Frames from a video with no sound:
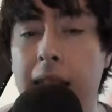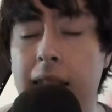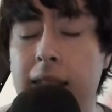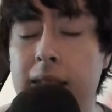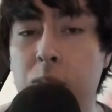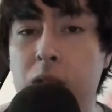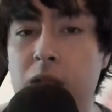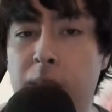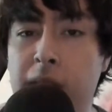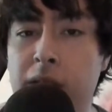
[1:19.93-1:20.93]
And this is more
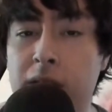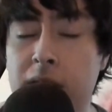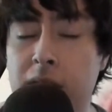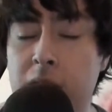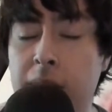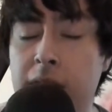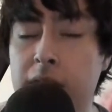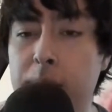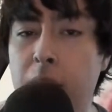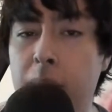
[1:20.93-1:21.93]
so other so other
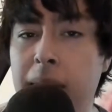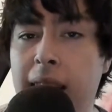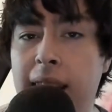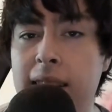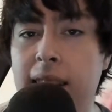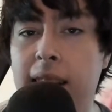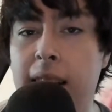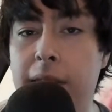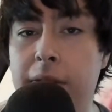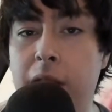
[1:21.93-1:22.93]
department heads can
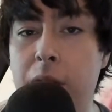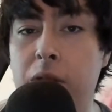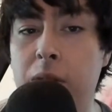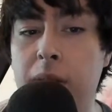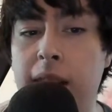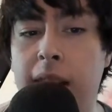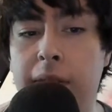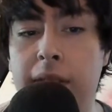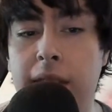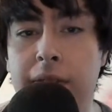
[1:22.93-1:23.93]
kind of go through and kind
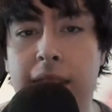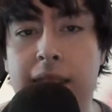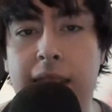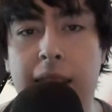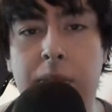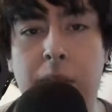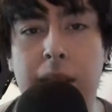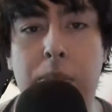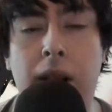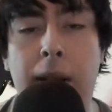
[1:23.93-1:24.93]
of investigate what
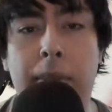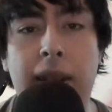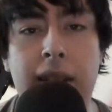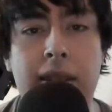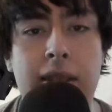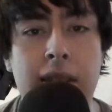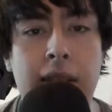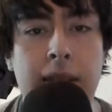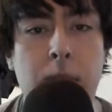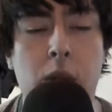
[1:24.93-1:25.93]
the problem is
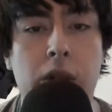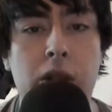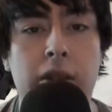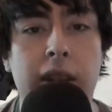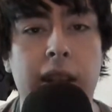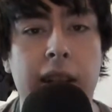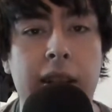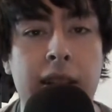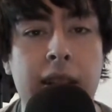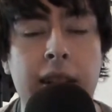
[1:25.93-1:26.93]
more thoroughly
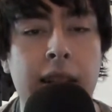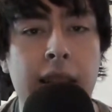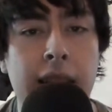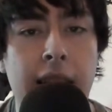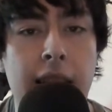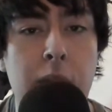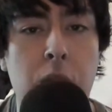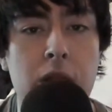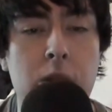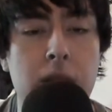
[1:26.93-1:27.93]
and
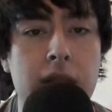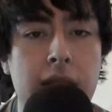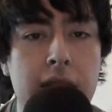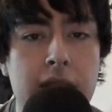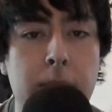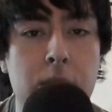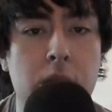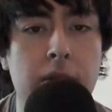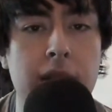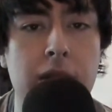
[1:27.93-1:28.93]
work towards uh, some
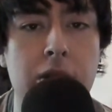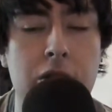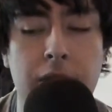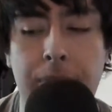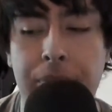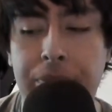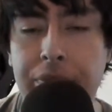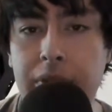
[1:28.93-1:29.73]
sort of resolution.